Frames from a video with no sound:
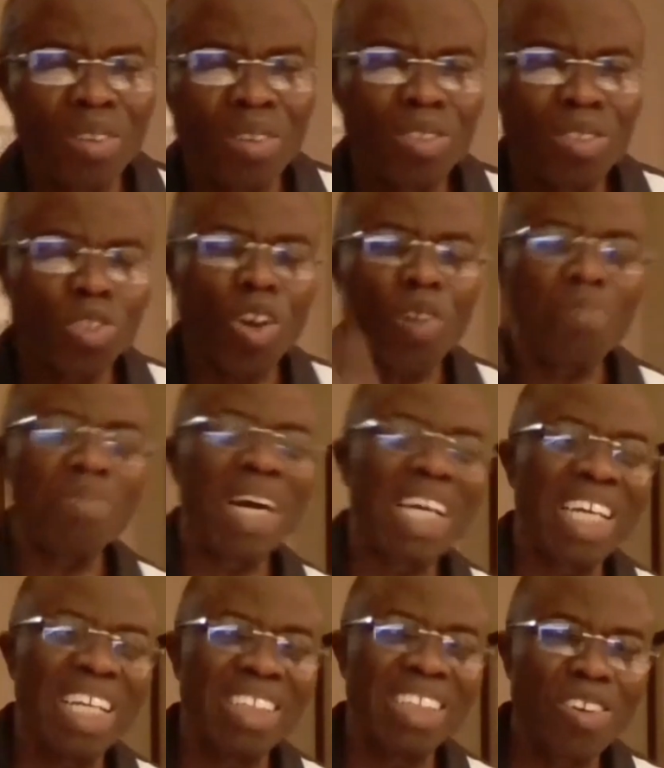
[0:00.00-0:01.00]
stock
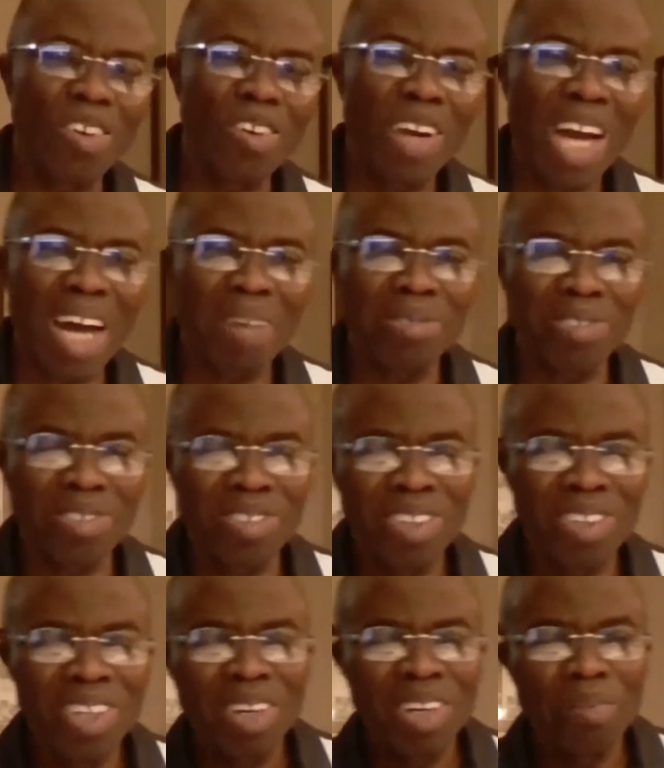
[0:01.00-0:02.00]
market collapse,
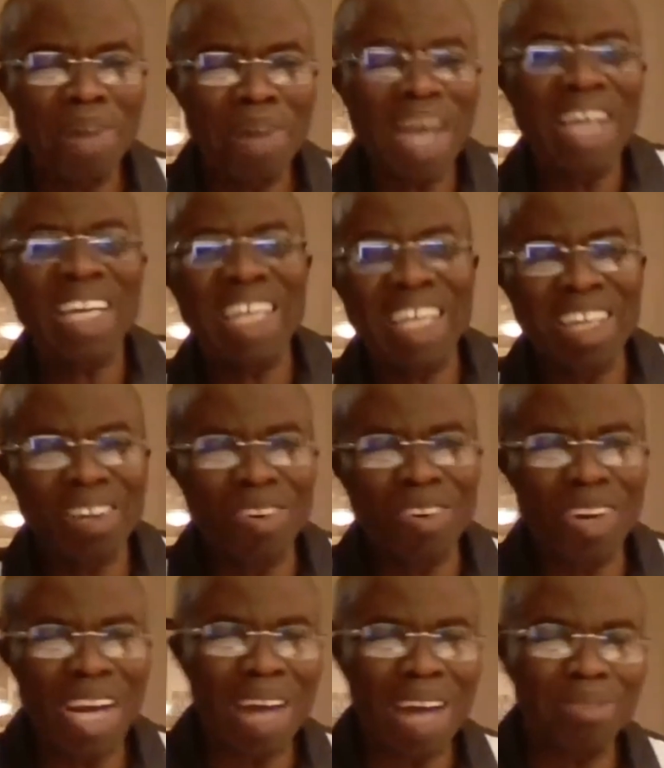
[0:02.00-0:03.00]
bank
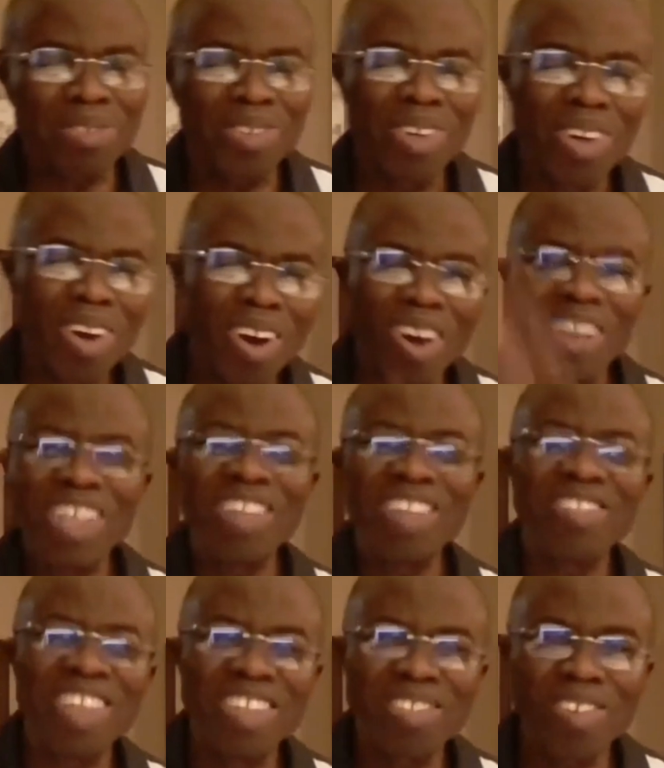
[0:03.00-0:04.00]
collapse, all these
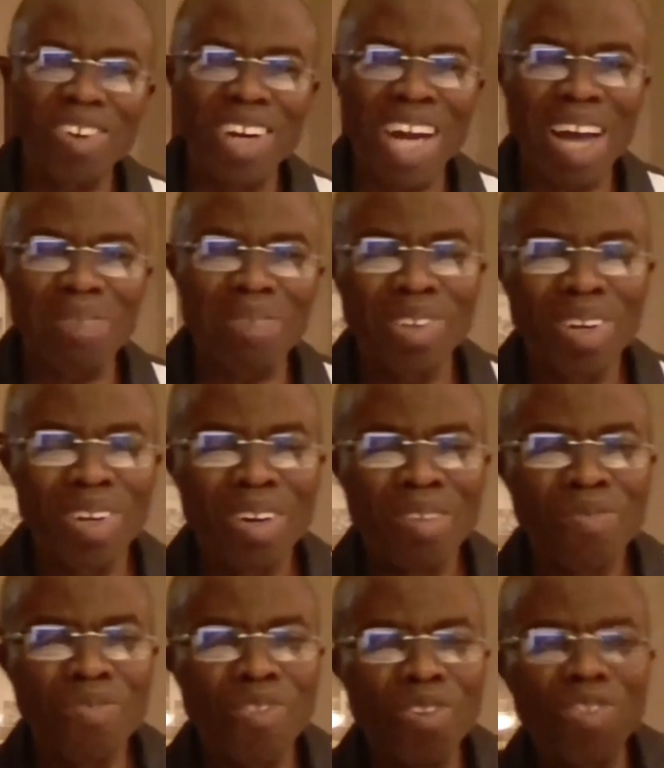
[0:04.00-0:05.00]
things collapse,
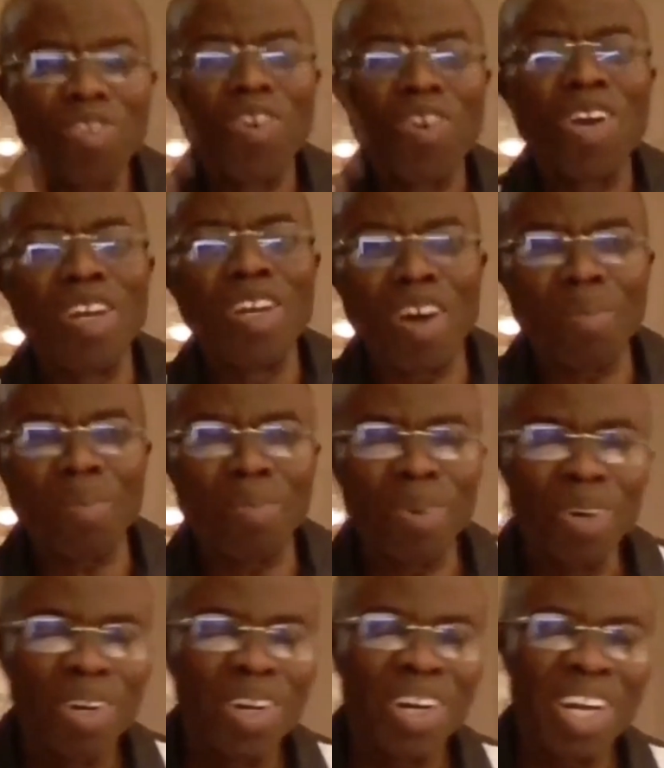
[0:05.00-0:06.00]
food going up,
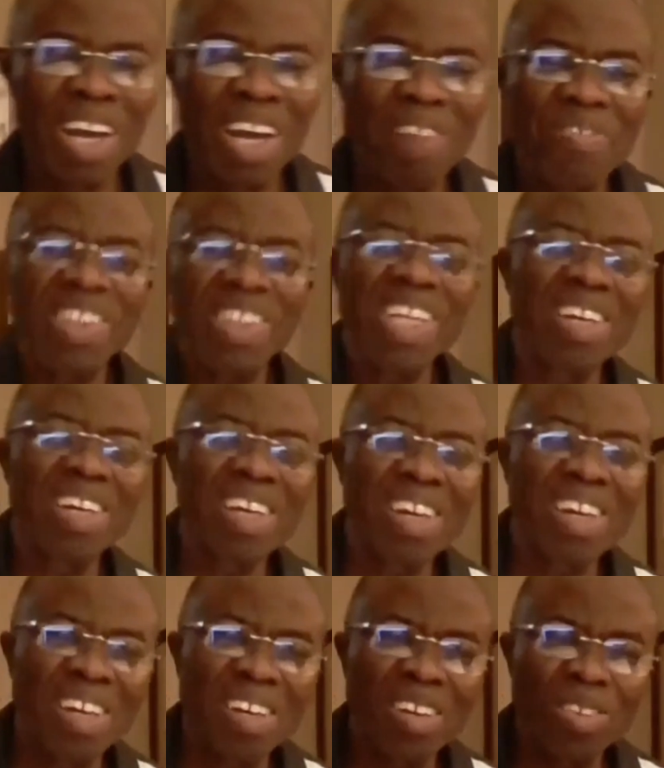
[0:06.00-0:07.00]
everything
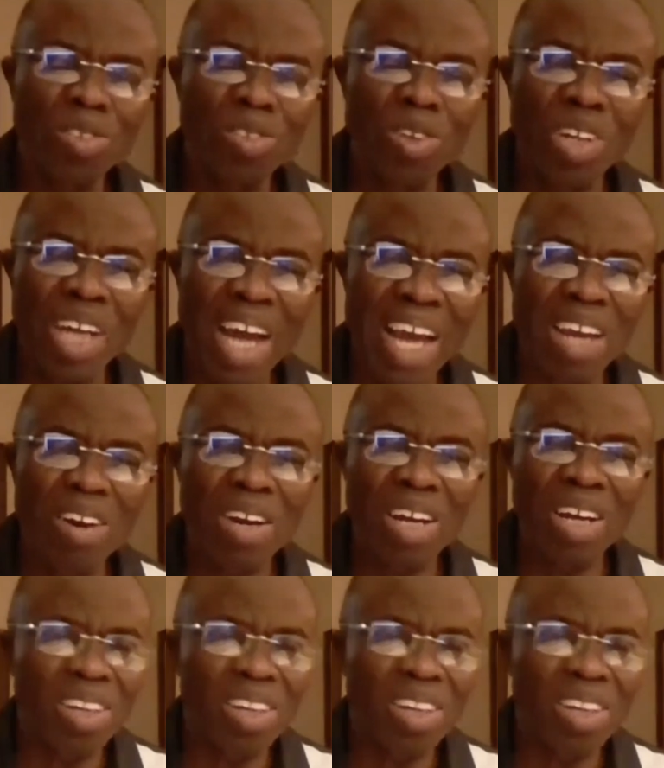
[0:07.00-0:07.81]
uh, to the high, uh,